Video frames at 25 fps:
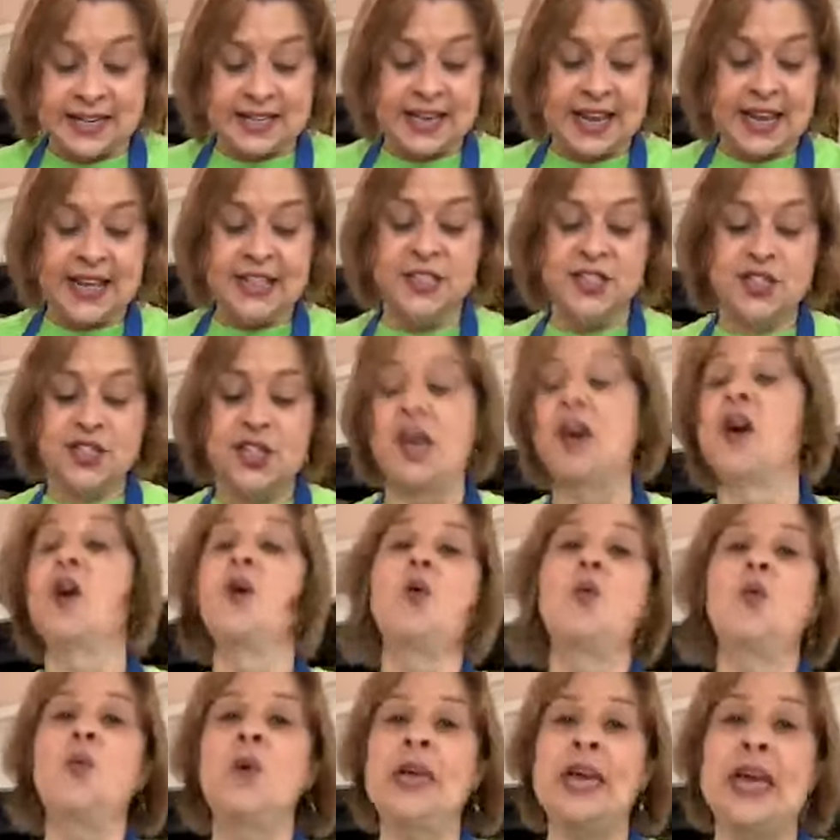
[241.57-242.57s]
And
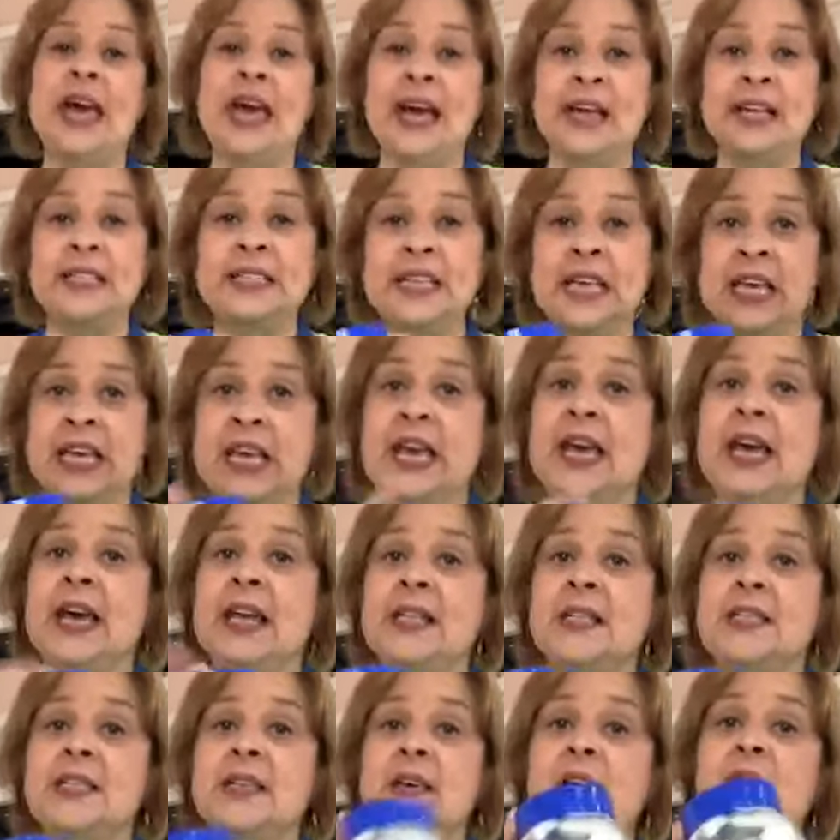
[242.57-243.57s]
so we had to
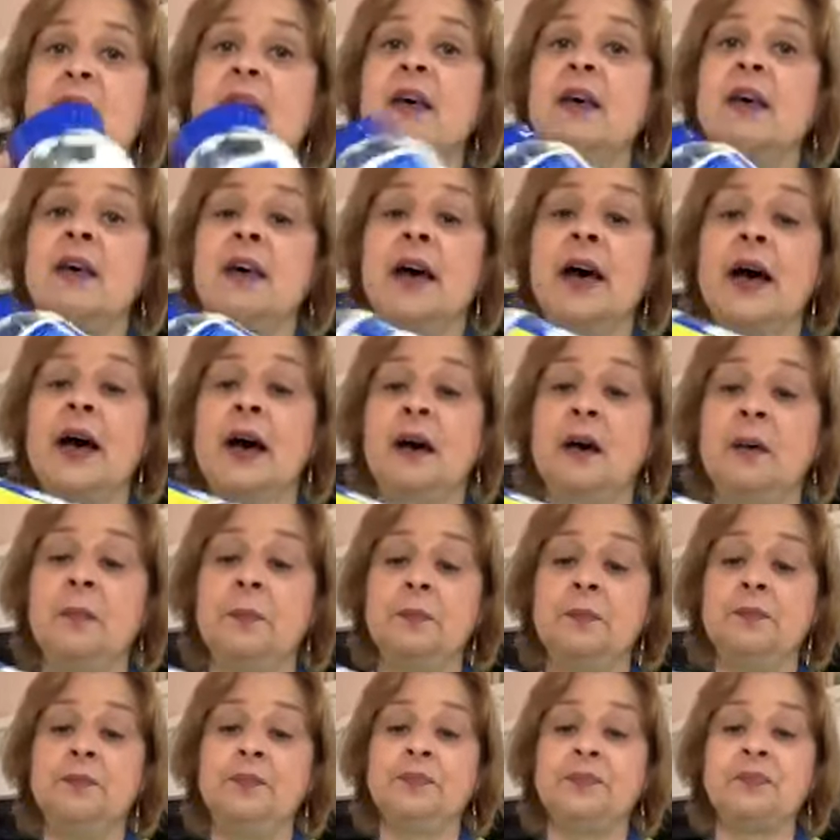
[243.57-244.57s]
get
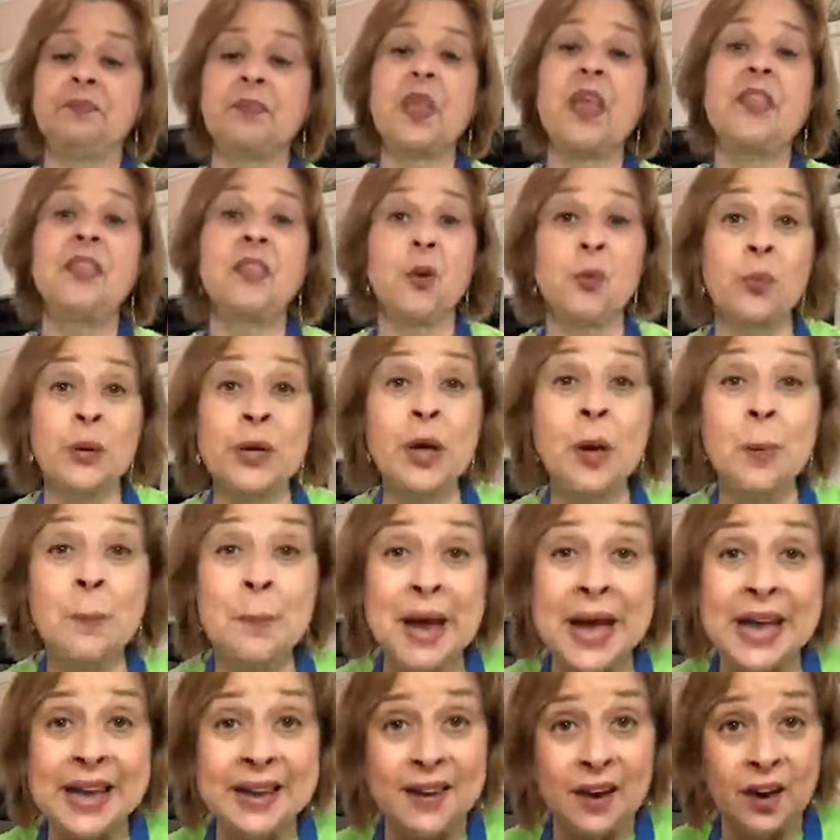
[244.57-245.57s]
the real
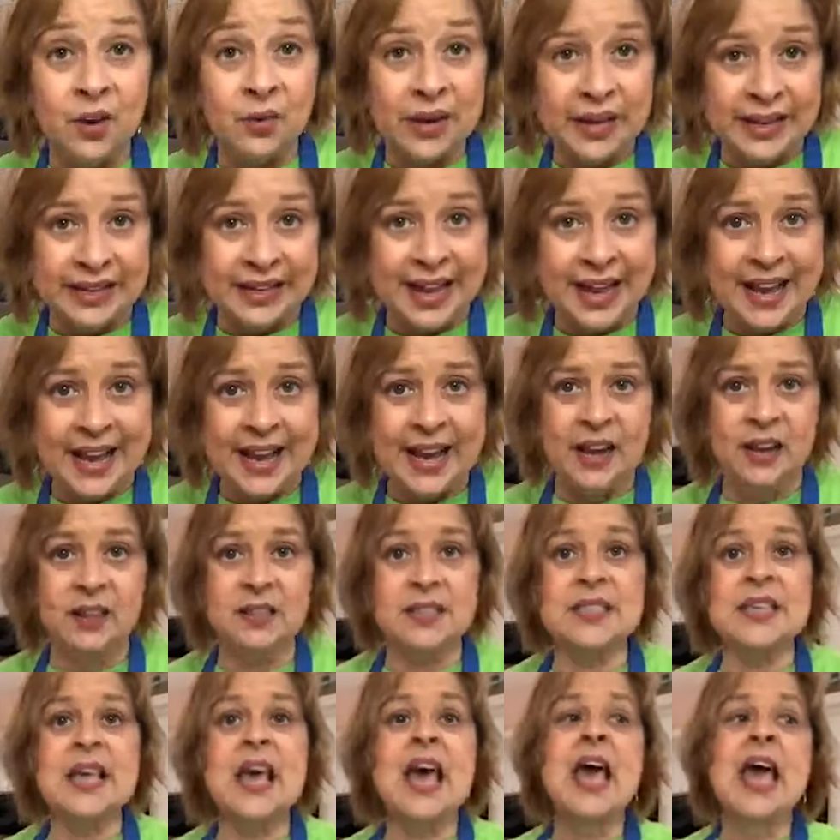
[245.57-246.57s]
mayo in the house.
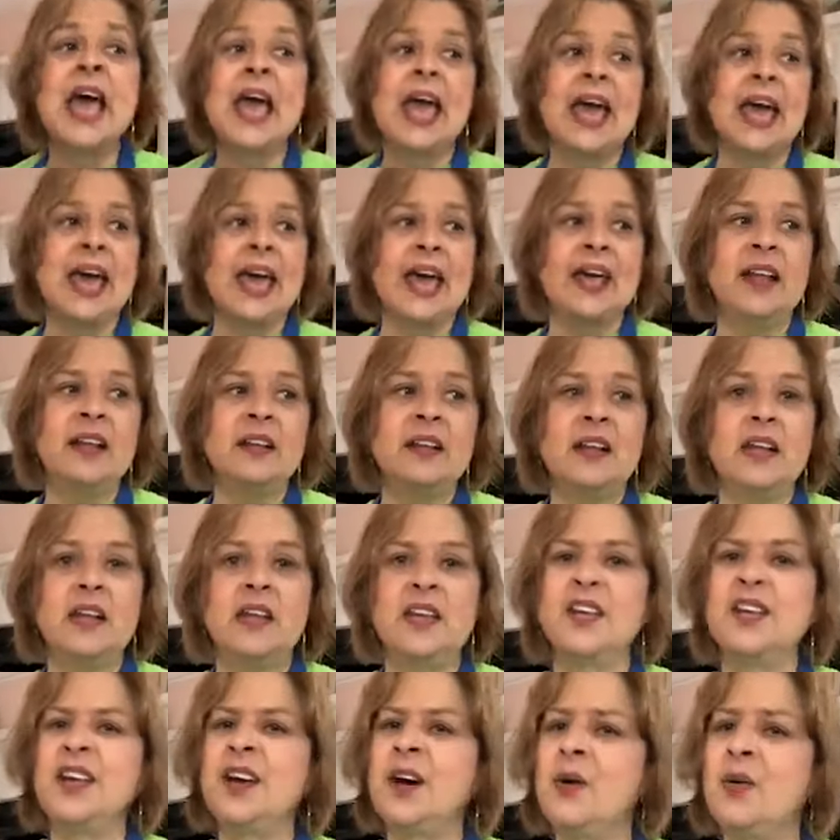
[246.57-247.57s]
And,
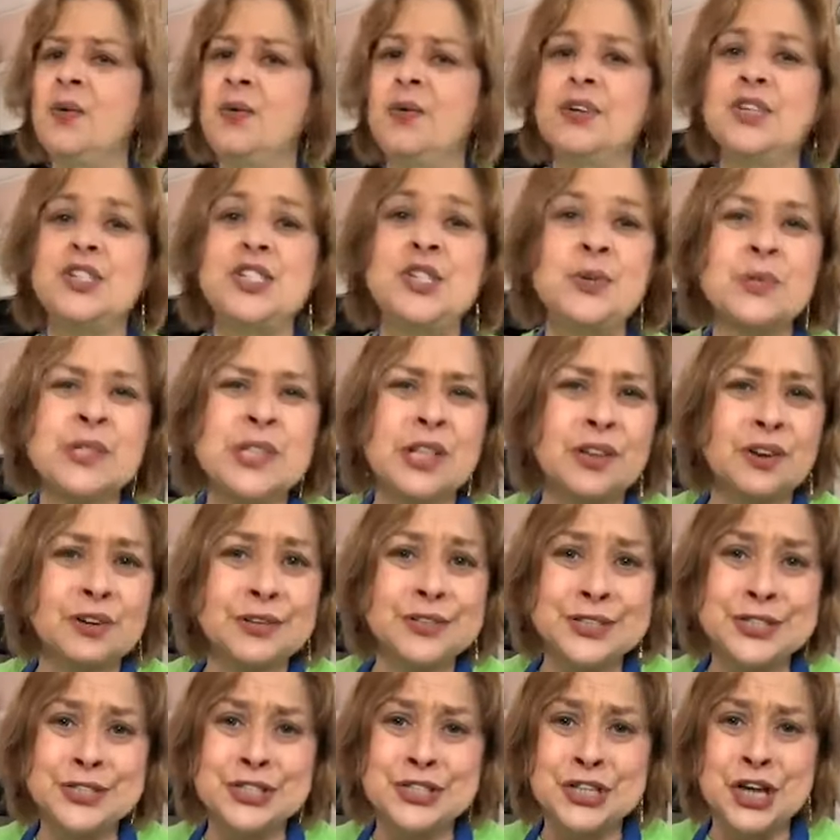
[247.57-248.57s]
you know, she was
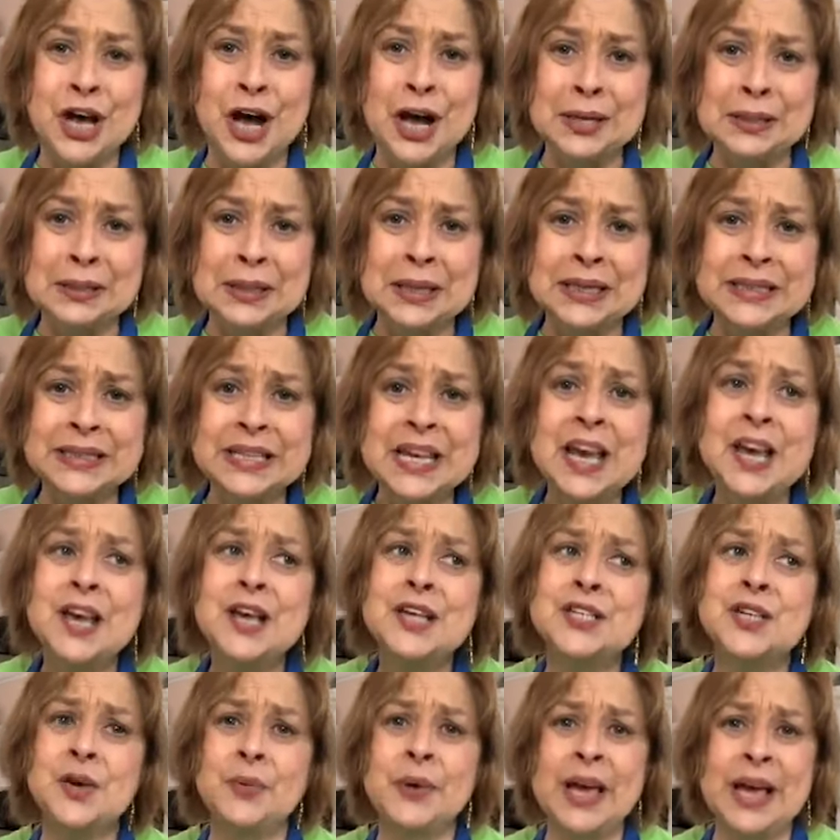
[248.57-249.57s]
allergic to chocolate,
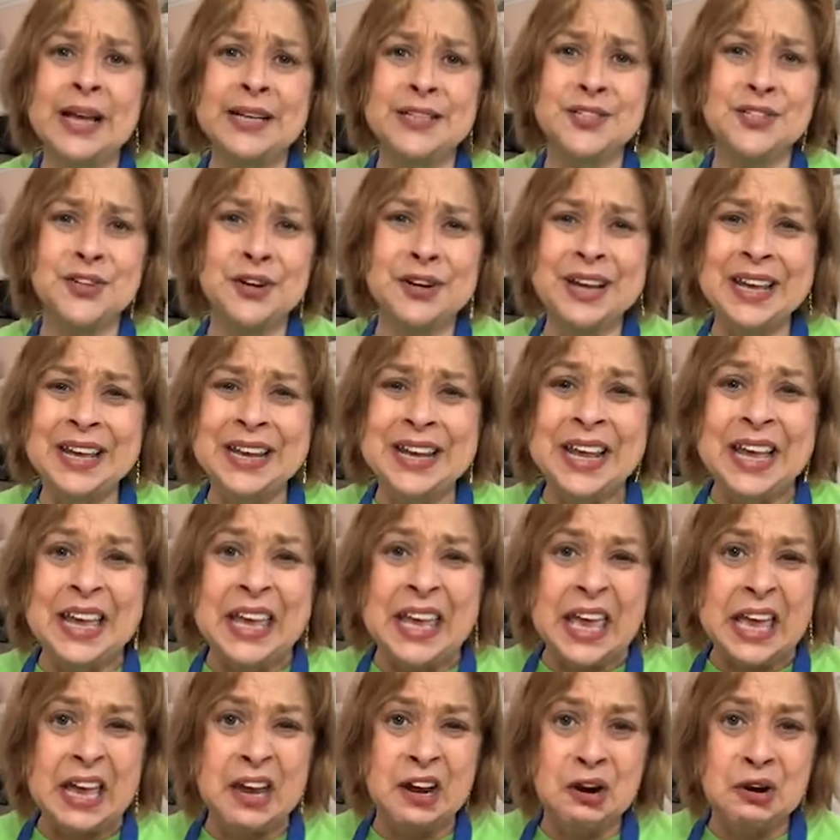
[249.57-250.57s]
so we had to start eating
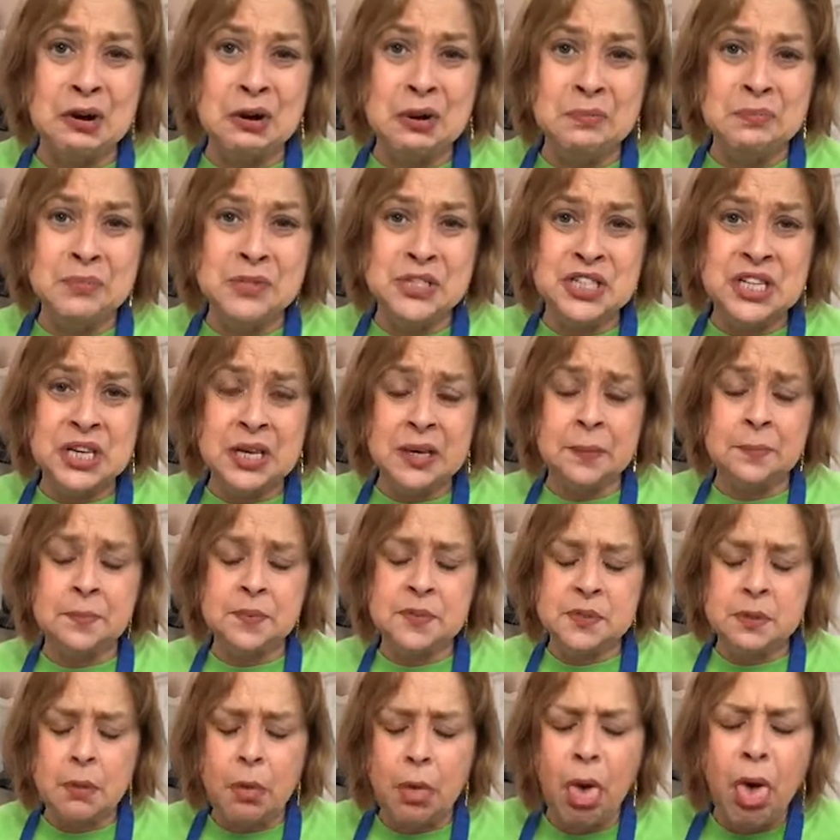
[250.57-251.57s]
carob
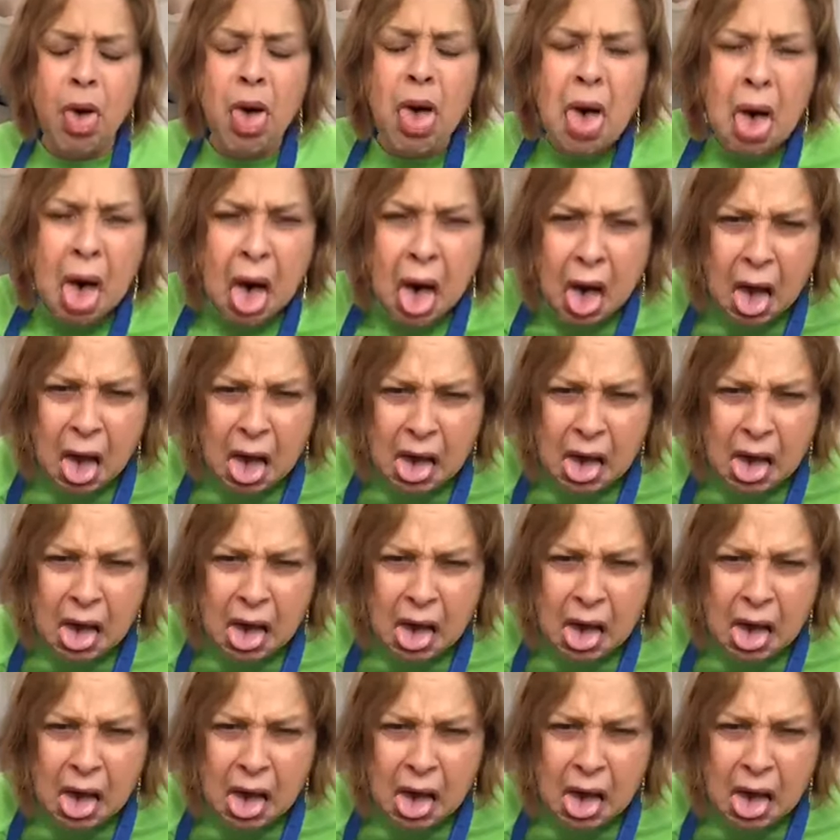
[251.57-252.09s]
chips. Ugh.